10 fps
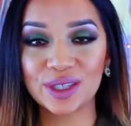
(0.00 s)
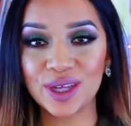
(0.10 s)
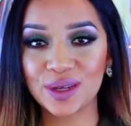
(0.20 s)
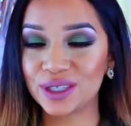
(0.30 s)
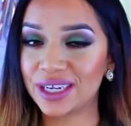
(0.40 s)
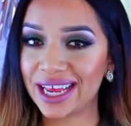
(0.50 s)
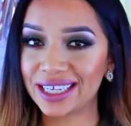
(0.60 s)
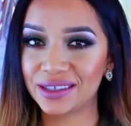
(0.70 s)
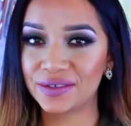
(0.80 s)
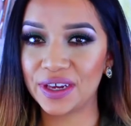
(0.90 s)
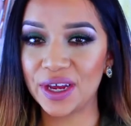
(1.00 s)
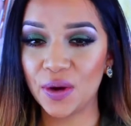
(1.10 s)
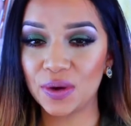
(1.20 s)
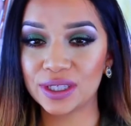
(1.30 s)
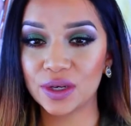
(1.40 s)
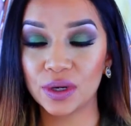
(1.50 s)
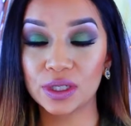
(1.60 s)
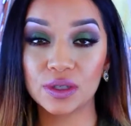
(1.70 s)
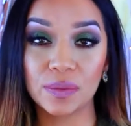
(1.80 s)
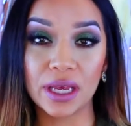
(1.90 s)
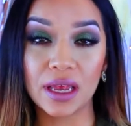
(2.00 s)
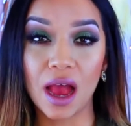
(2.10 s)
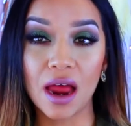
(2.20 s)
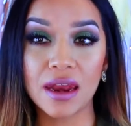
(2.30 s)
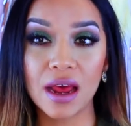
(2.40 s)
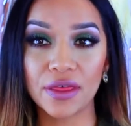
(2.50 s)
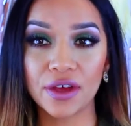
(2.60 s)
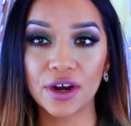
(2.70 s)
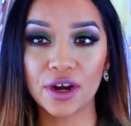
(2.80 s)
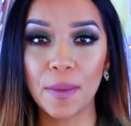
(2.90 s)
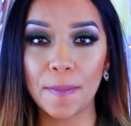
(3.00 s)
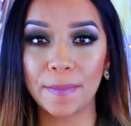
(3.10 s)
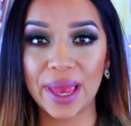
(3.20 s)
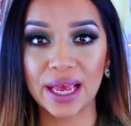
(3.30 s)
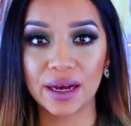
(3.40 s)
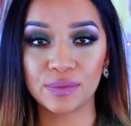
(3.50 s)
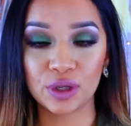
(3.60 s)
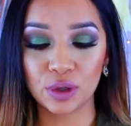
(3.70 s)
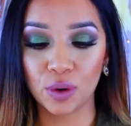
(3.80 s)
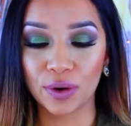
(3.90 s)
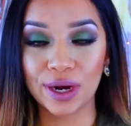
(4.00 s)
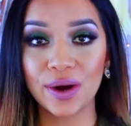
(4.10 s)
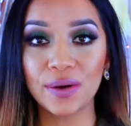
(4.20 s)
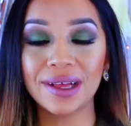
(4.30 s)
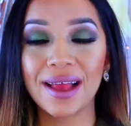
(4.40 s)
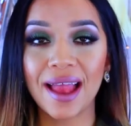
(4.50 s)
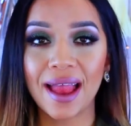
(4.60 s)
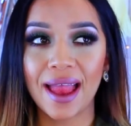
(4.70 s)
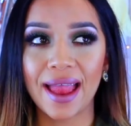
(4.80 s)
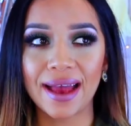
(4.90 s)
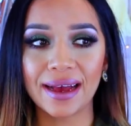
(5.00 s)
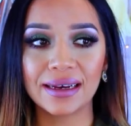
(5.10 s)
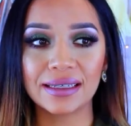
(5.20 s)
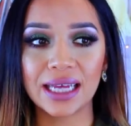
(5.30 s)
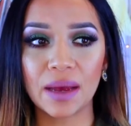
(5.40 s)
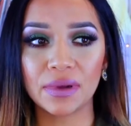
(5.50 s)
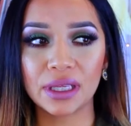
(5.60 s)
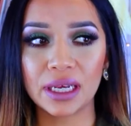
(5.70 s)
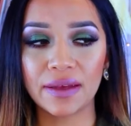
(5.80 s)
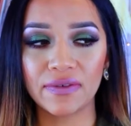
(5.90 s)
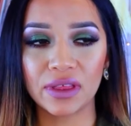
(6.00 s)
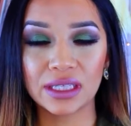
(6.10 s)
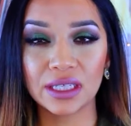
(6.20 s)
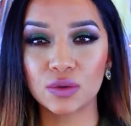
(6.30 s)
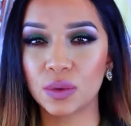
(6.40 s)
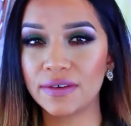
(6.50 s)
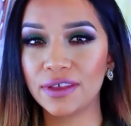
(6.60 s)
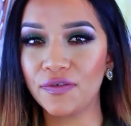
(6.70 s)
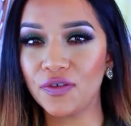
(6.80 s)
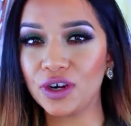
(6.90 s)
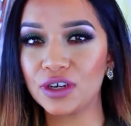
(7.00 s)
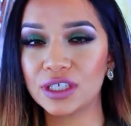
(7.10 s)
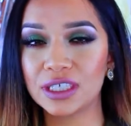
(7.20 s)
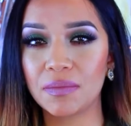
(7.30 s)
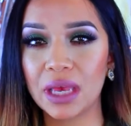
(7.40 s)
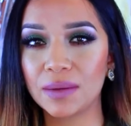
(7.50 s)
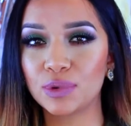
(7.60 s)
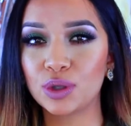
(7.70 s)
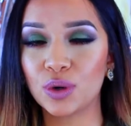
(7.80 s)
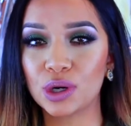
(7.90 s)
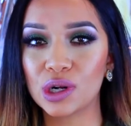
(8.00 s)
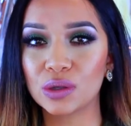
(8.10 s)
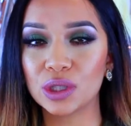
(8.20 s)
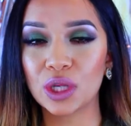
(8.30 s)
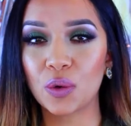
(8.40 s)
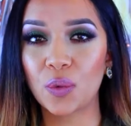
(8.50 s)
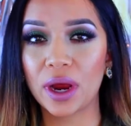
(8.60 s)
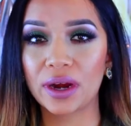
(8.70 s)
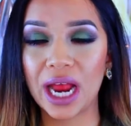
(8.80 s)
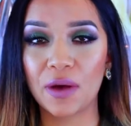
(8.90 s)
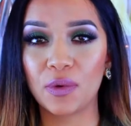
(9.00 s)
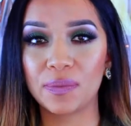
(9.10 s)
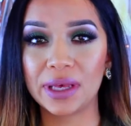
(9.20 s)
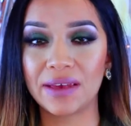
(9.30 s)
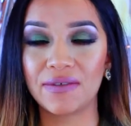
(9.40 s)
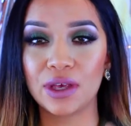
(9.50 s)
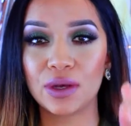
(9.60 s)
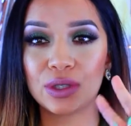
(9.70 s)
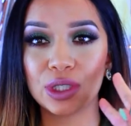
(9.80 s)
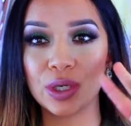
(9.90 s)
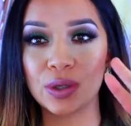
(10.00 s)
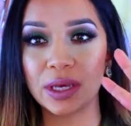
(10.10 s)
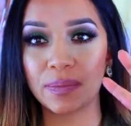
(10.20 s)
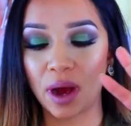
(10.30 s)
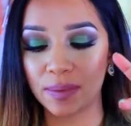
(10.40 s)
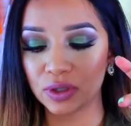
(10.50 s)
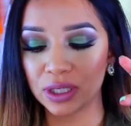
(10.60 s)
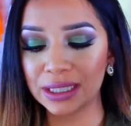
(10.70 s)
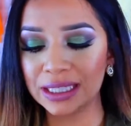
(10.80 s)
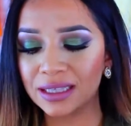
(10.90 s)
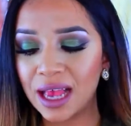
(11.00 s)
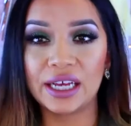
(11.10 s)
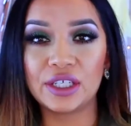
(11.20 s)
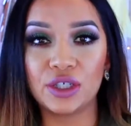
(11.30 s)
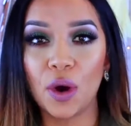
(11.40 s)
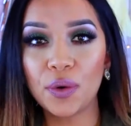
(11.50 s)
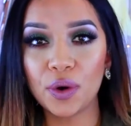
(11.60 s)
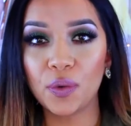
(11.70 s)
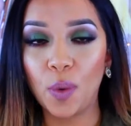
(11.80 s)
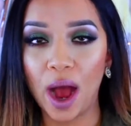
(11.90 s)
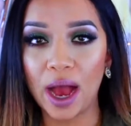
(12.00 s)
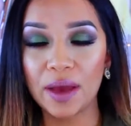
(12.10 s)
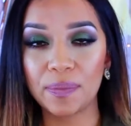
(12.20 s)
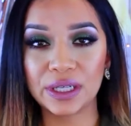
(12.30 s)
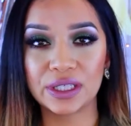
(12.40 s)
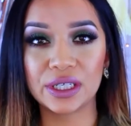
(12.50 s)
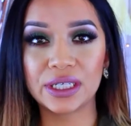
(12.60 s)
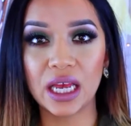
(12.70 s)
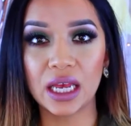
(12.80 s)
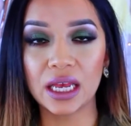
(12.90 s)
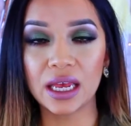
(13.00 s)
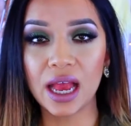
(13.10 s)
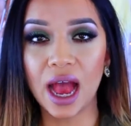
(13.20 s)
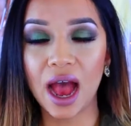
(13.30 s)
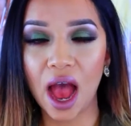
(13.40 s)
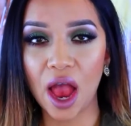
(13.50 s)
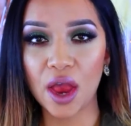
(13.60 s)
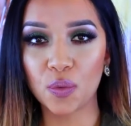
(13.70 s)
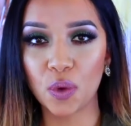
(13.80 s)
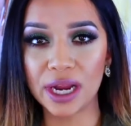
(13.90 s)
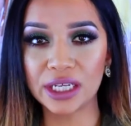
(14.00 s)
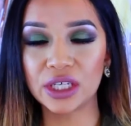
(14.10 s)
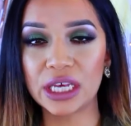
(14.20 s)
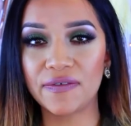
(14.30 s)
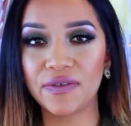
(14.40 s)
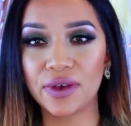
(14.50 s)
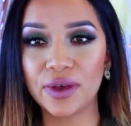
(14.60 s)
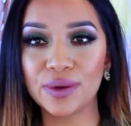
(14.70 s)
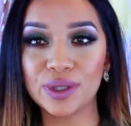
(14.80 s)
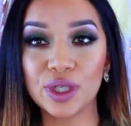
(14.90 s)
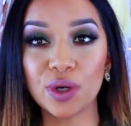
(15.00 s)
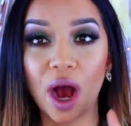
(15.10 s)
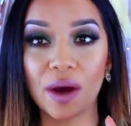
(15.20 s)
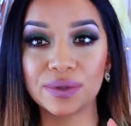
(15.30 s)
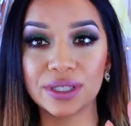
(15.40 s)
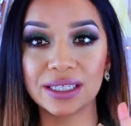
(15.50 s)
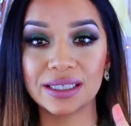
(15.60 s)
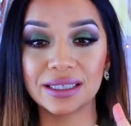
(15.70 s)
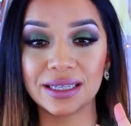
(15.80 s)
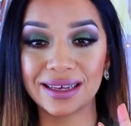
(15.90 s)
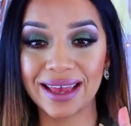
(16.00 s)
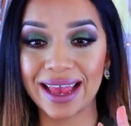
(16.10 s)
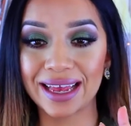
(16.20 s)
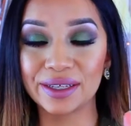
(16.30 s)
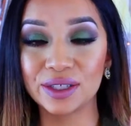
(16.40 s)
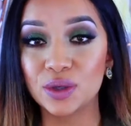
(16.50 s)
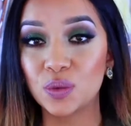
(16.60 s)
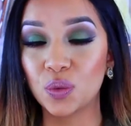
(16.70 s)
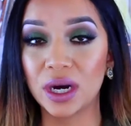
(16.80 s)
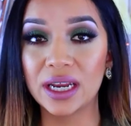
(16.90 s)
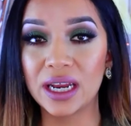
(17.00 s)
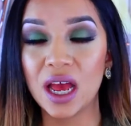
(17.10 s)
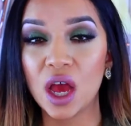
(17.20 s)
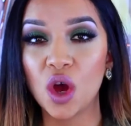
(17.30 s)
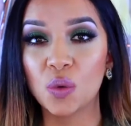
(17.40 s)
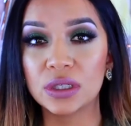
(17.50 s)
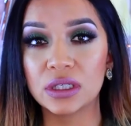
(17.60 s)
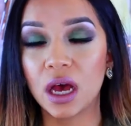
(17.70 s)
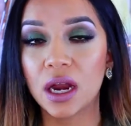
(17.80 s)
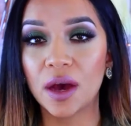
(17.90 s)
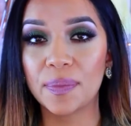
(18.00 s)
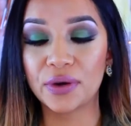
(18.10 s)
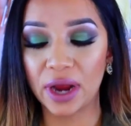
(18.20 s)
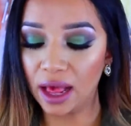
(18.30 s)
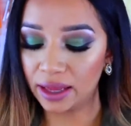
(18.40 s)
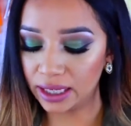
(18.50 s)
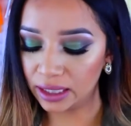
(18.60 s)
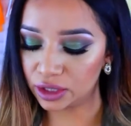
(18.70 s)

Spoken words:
So today's video is going to be another makeup tutorial, and I believe this is one of the first makeup tutorials where I will be giving you two lip options. I don't know why, but today I wanted to give you two options in case one was not up your alley.